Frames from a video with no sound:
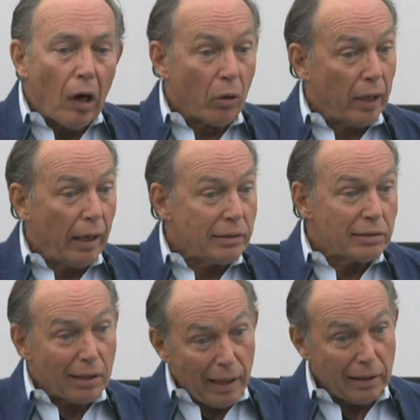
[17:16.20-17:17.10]
Okay,
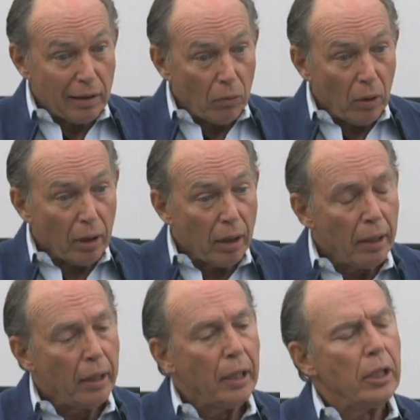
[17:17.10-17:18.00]
so that didn't work.
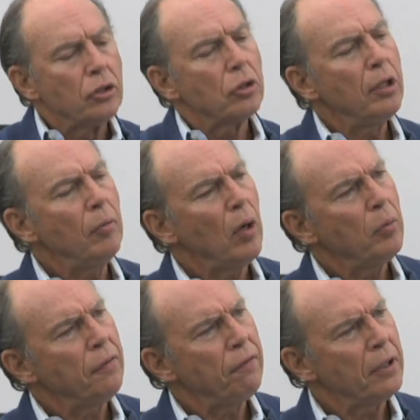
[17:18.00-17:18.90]
So then what
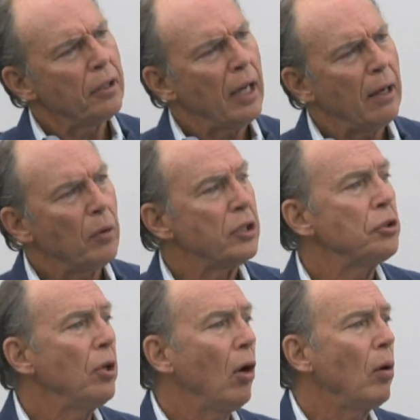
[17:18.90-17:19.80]
we figured out was,
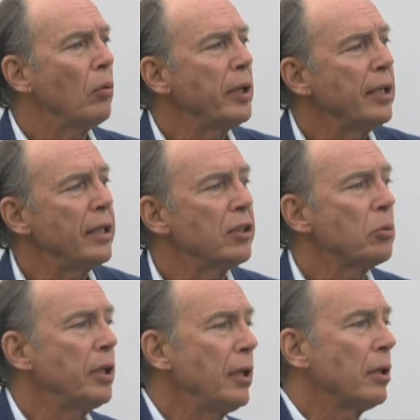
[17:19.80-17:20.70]
you know what we need is
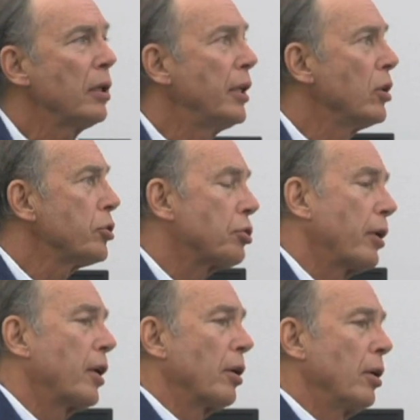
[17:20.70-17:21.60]
we need a legal
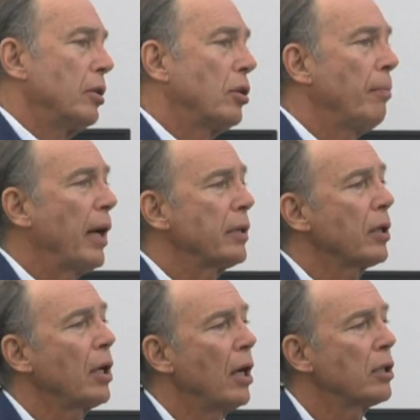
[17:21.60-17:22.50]
trigger to make the
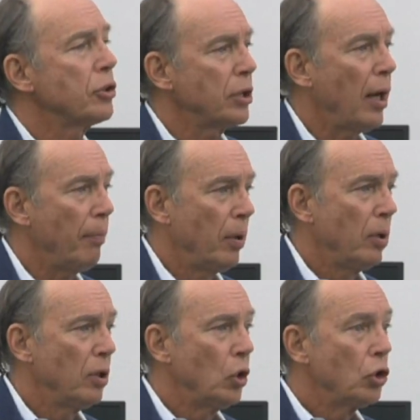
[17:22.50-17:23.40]
car stop.
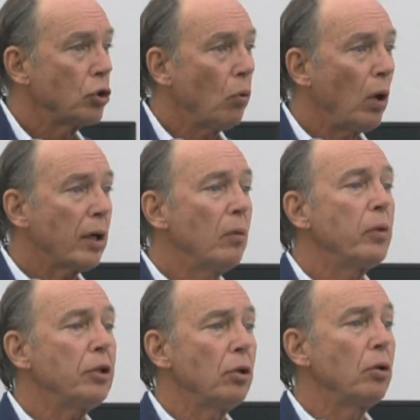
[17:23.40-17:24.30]
So what can
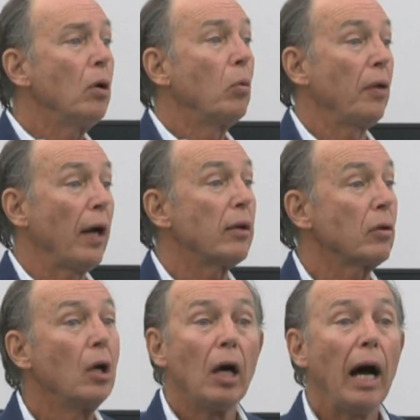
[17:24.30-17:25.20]
we do without,
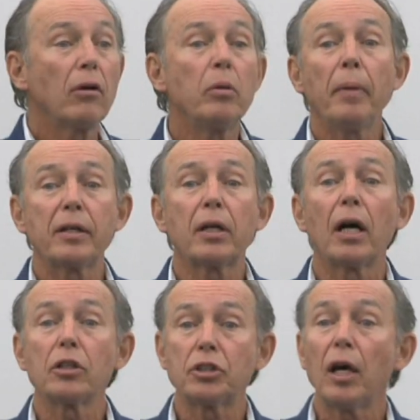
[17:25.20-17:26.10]
how can we make the
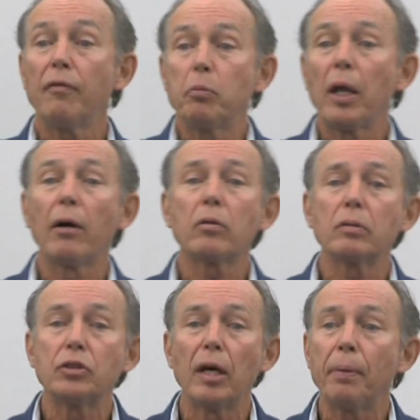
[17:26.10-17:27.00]
car stop without
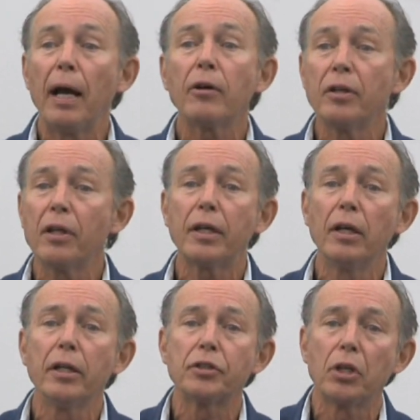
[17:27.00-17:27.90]
stepping out into the
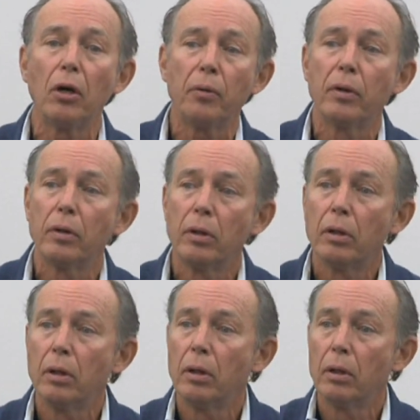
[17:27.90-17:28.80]
killing zone?
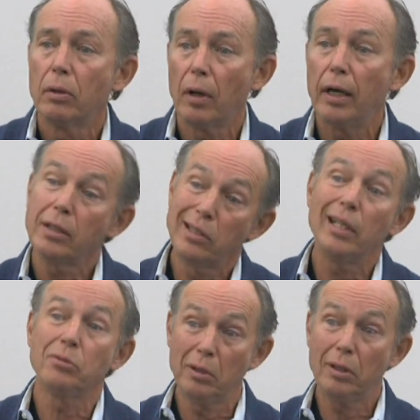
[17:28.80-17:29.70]
Right, because
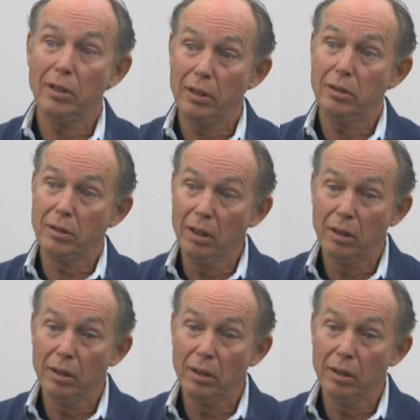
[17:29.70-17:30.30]
that's what it is.